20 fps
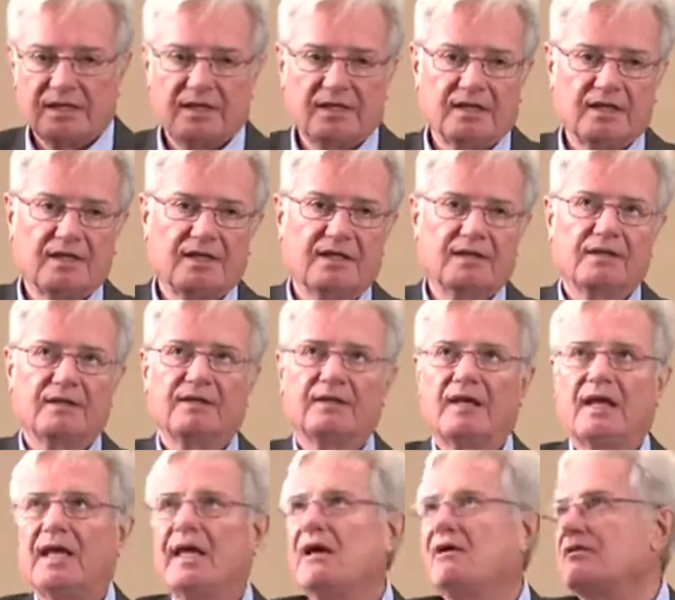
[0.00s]

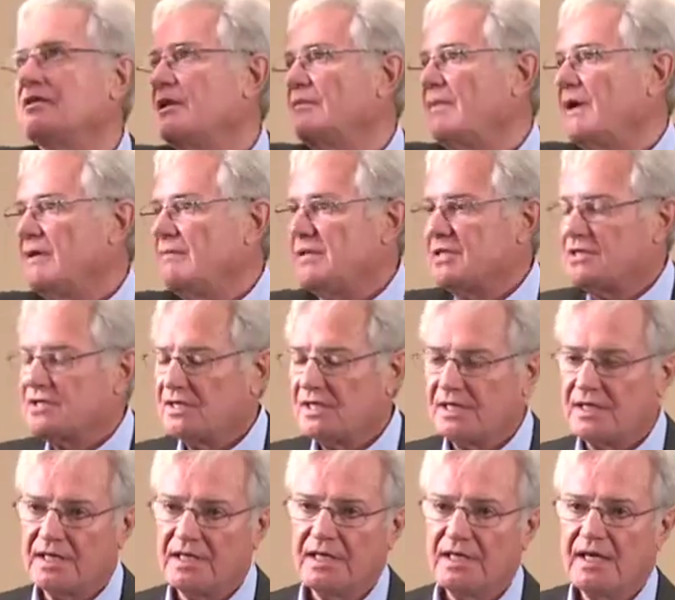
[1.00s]
Healthy Baby
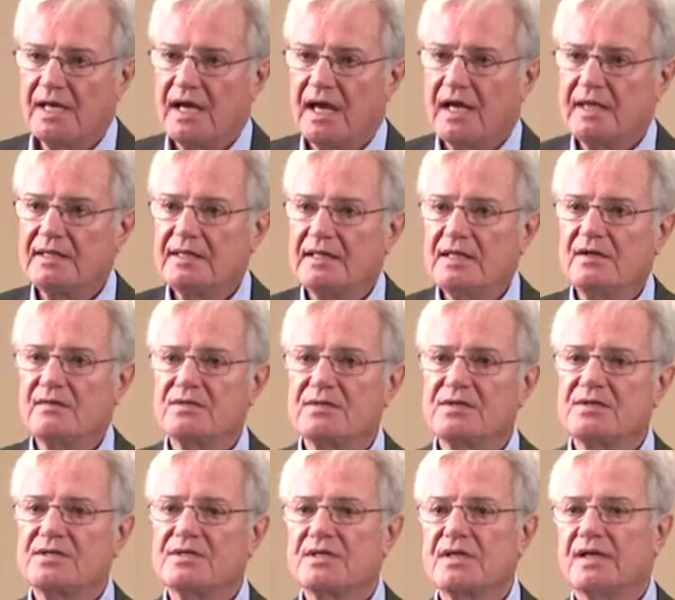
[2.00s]
Study. I think it
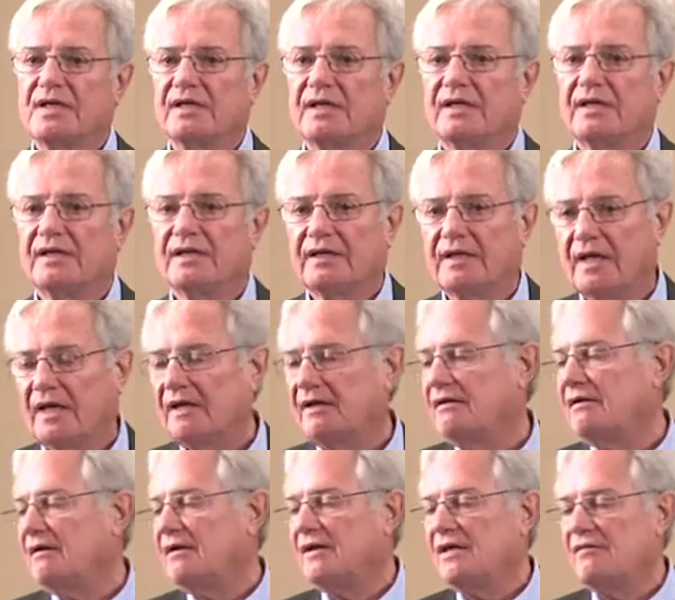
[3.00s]
was,
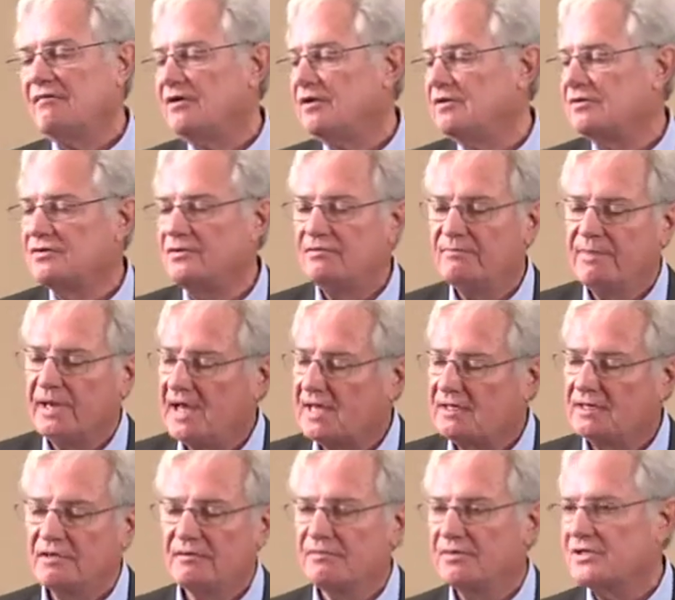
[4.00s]
I'll give you 2
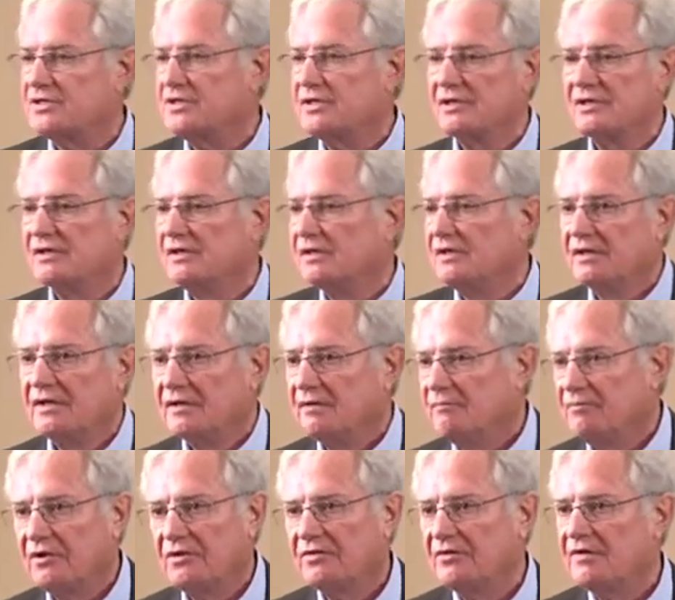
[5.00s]
bad numbers here.
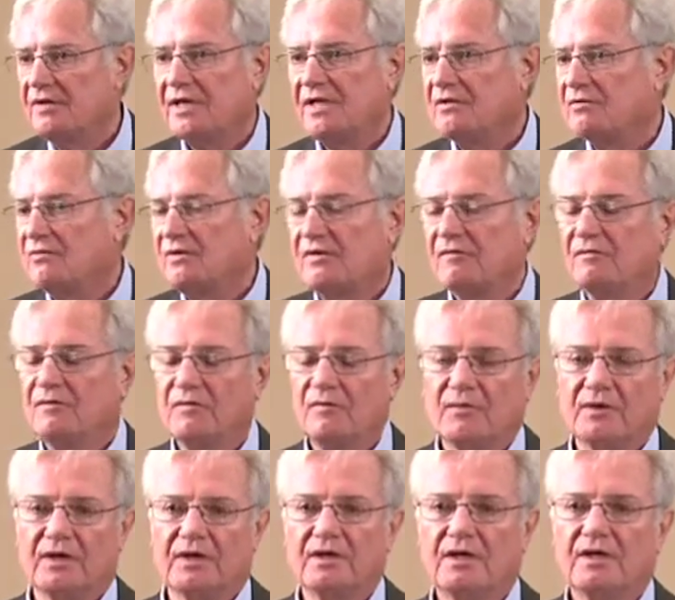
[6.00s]
Either one will
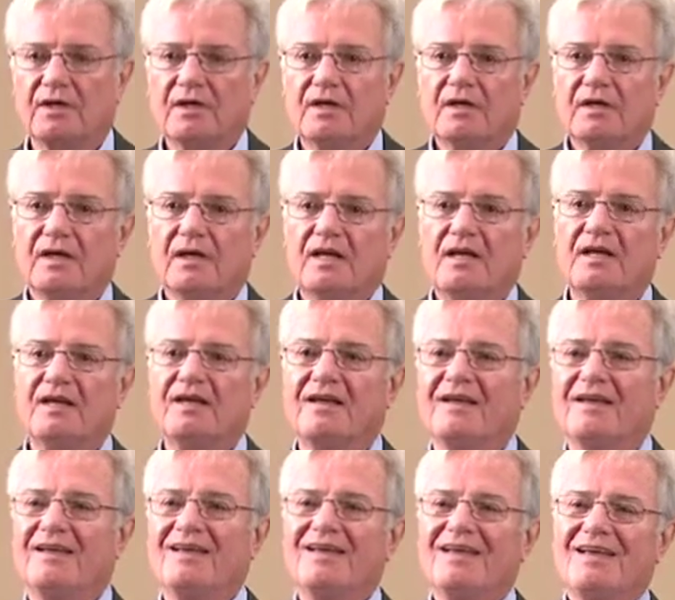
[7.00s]
work.
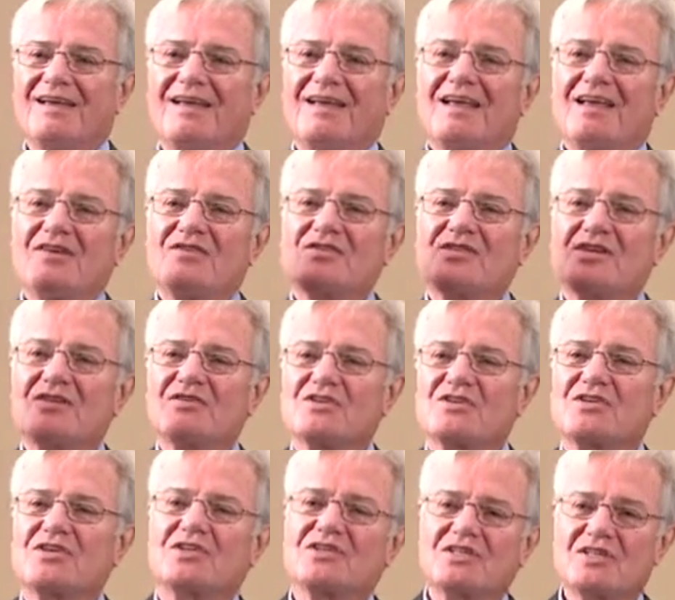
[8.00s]
It was either
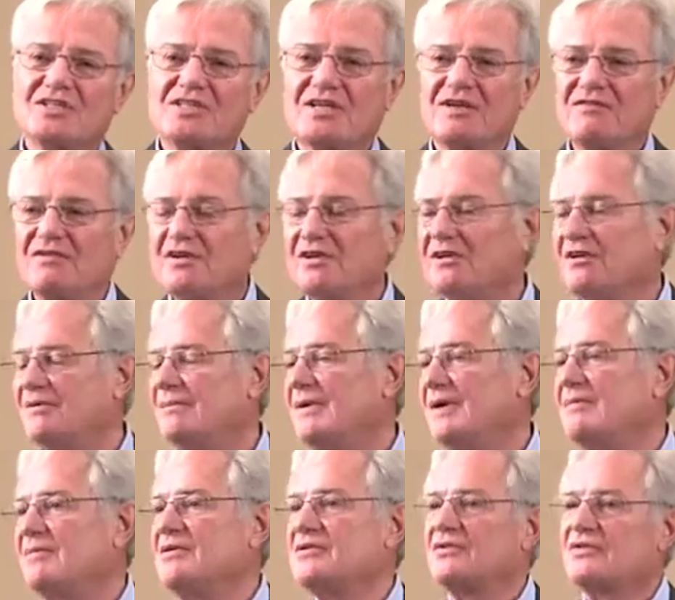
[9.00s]
6,700
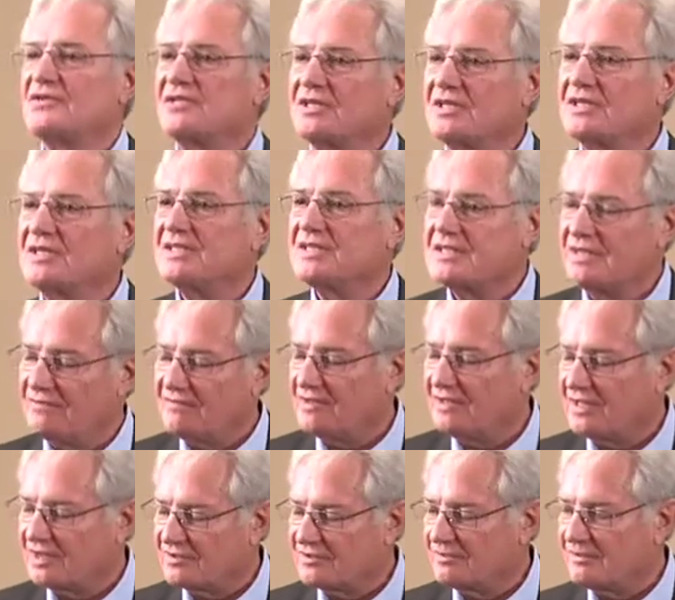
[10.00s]
babies or
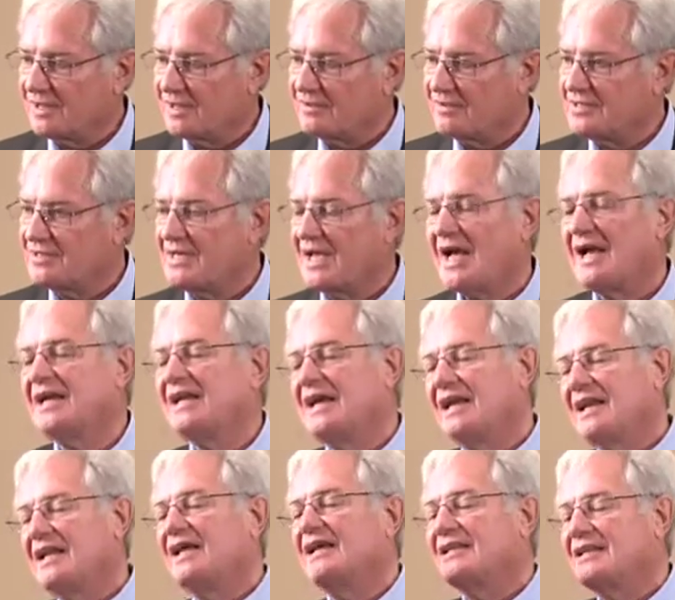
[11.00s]
67,000 babies. I
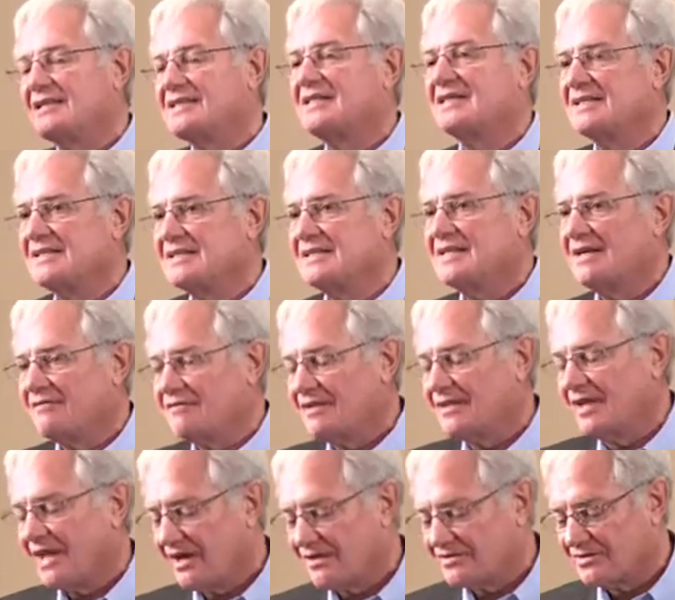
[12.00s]
kind of like the
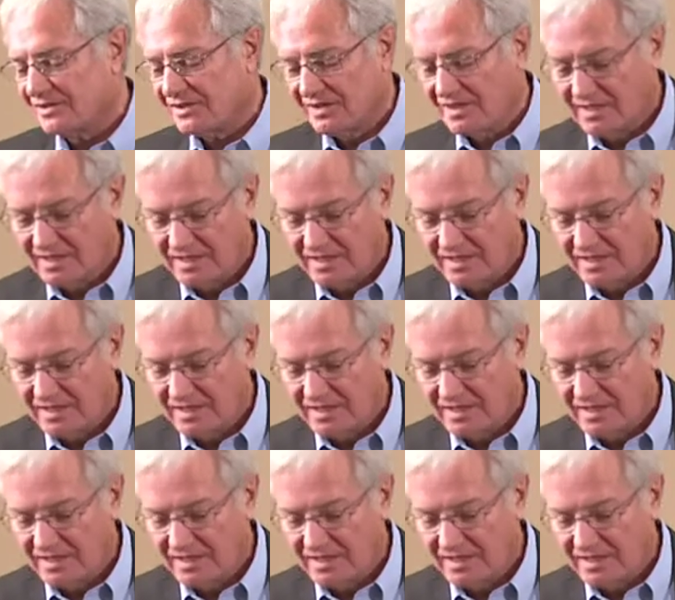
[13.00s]
67,000,